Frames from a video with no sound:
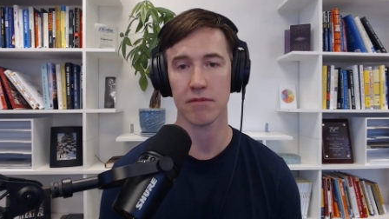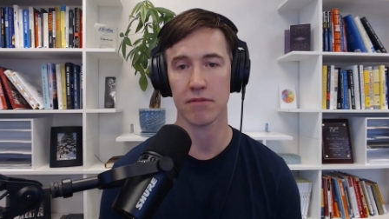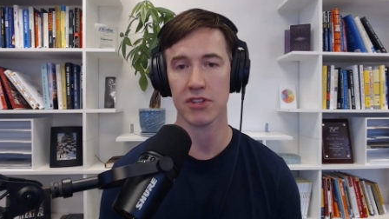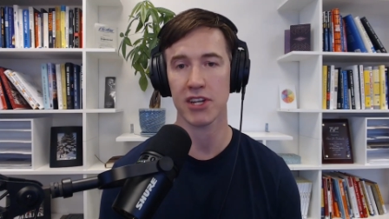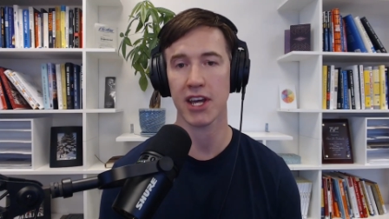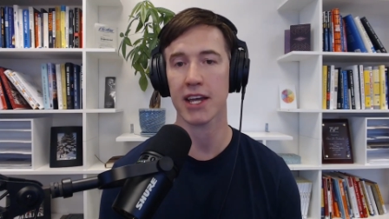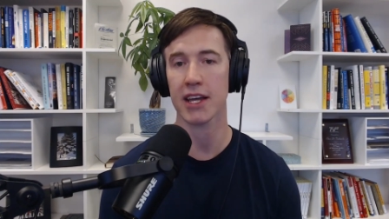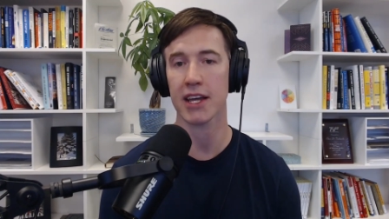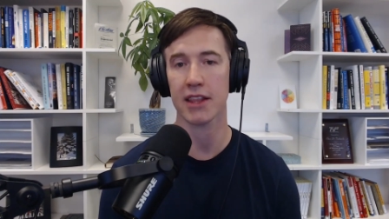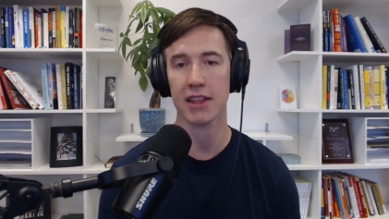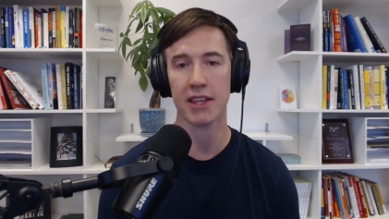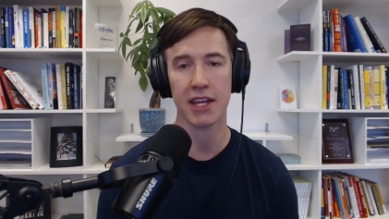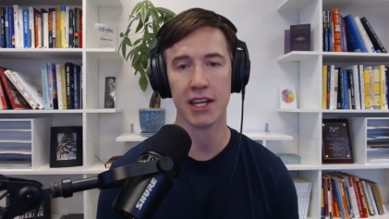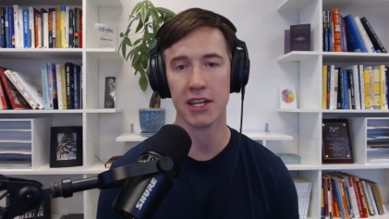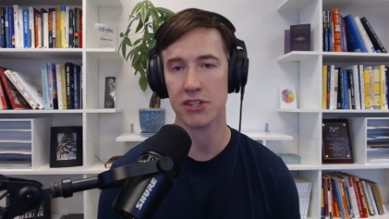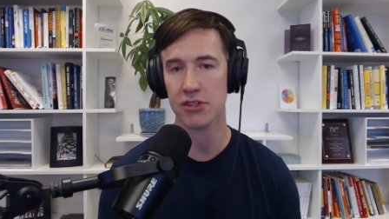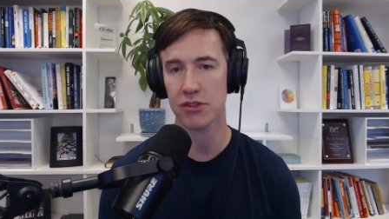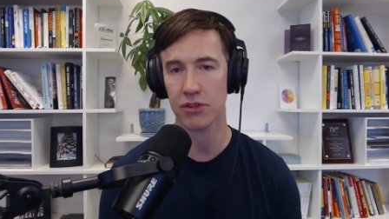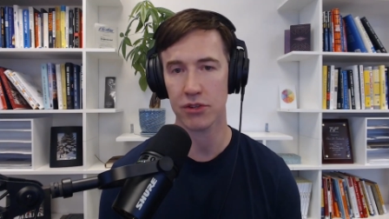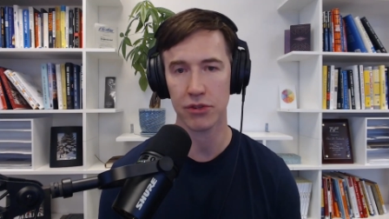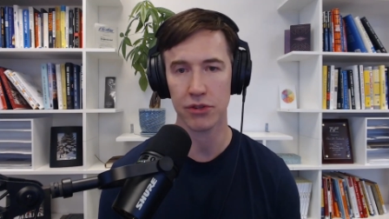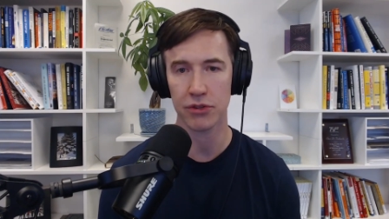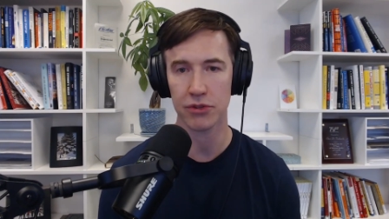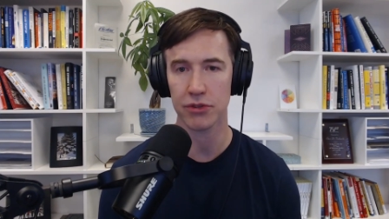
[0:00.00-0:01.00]
taken things
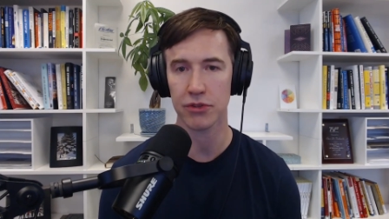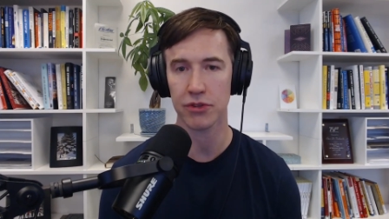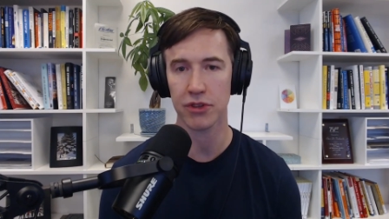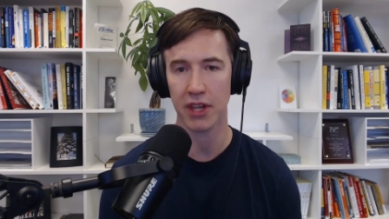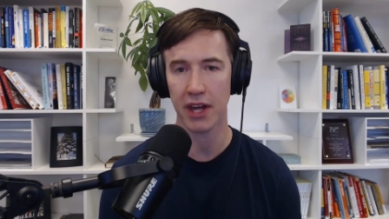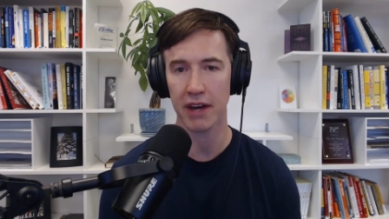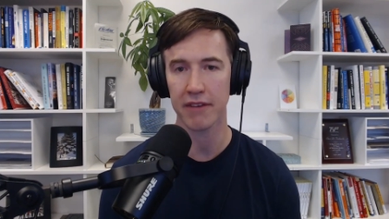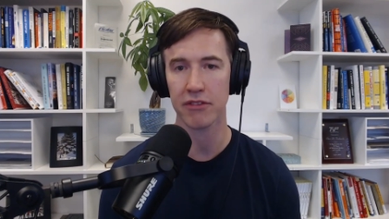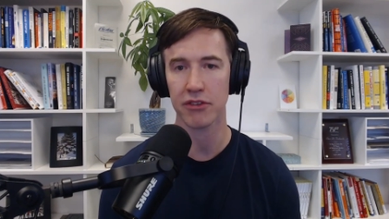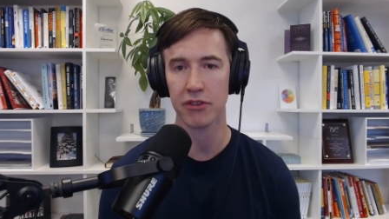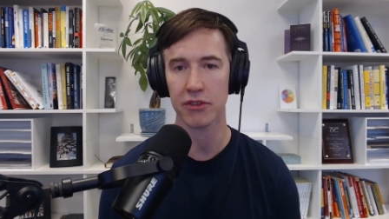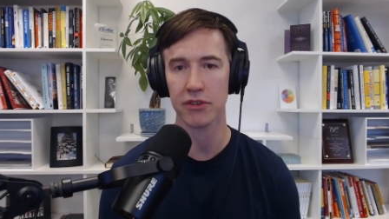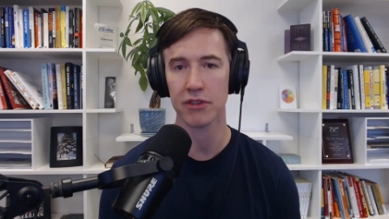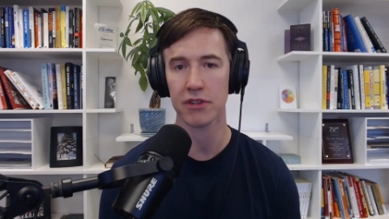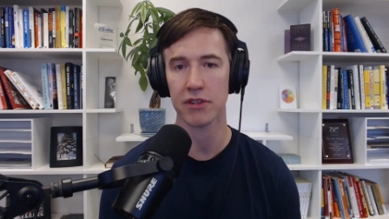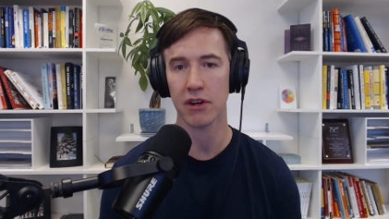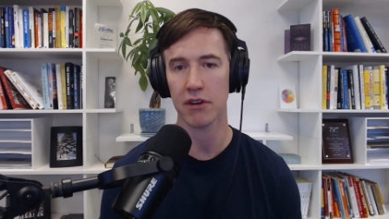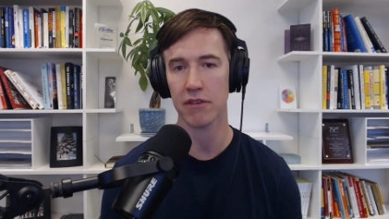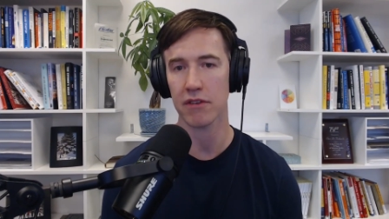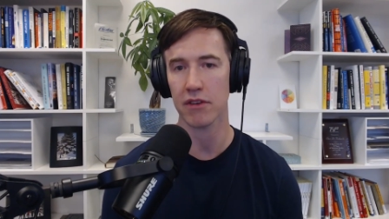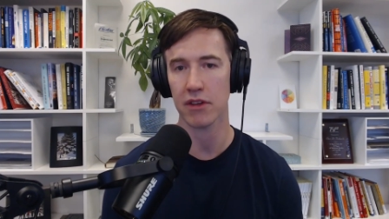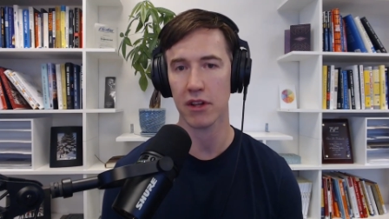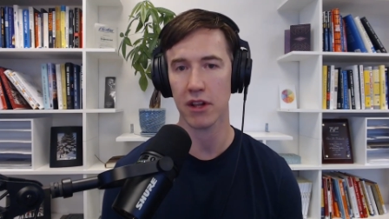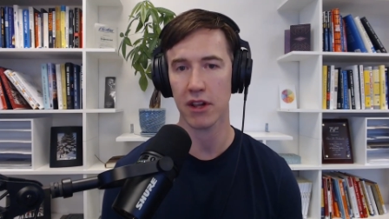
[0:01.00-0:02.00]
to a whole new level
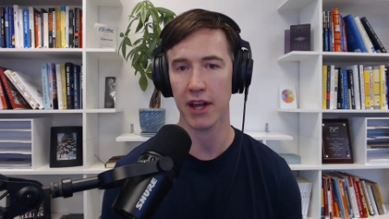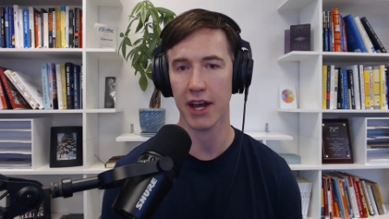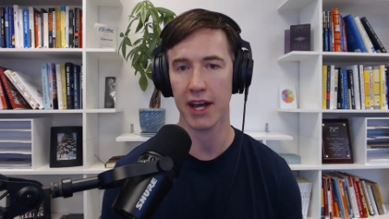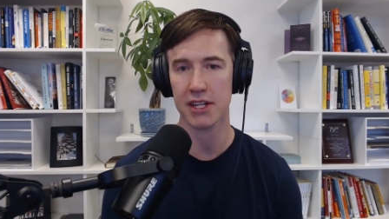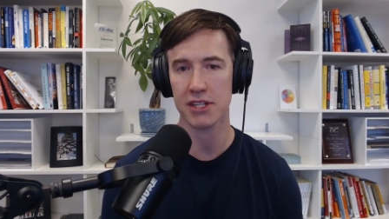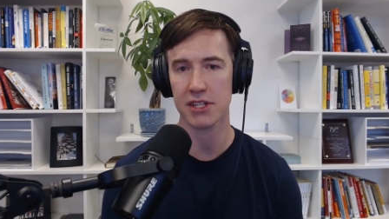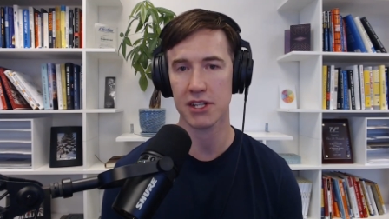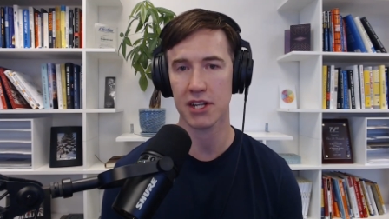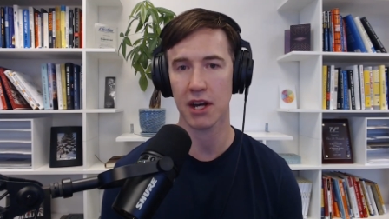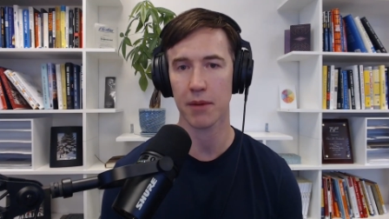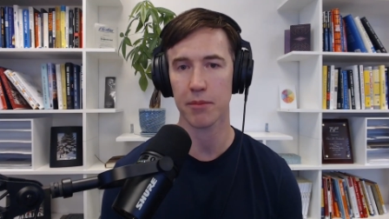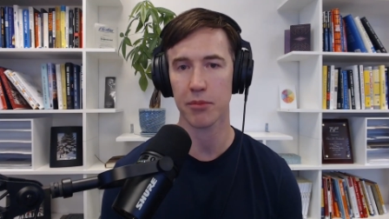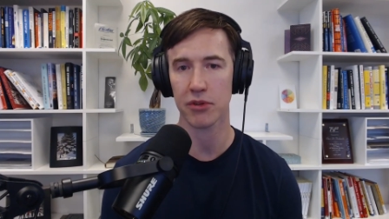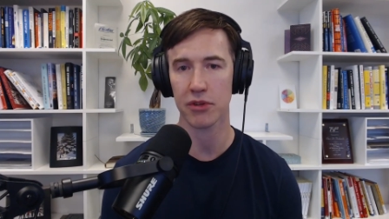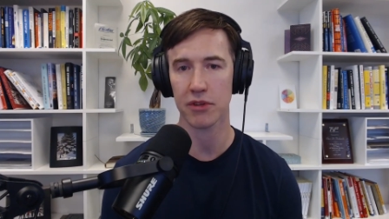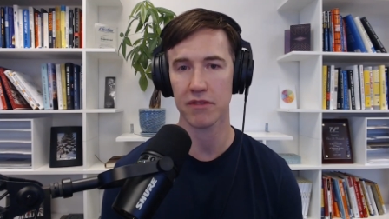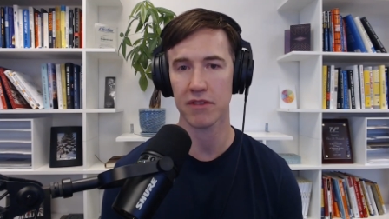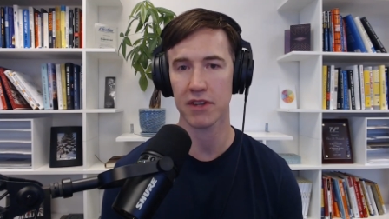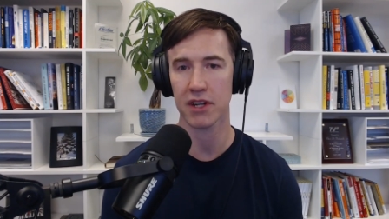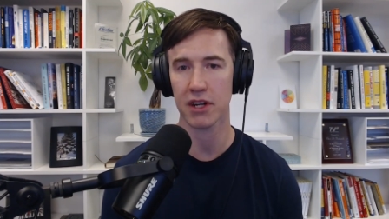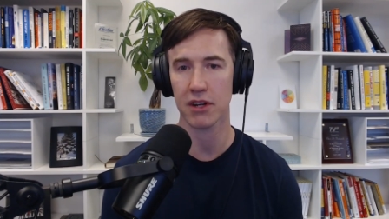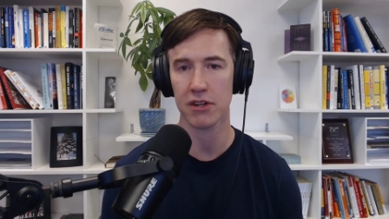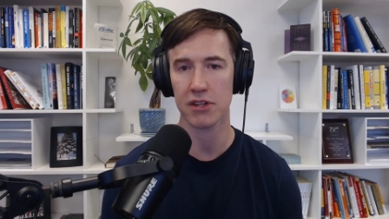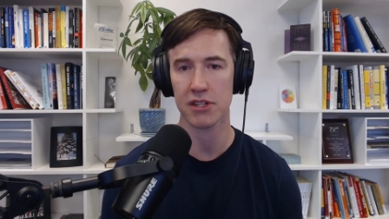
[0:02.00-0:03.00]
over the last couple
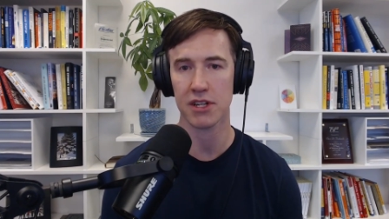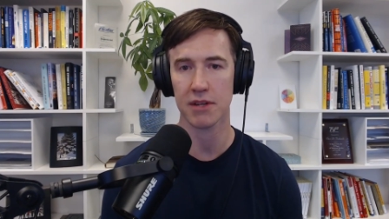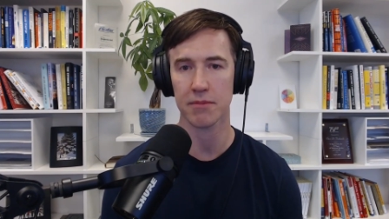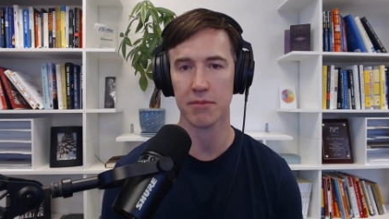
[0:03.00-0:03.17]
of years.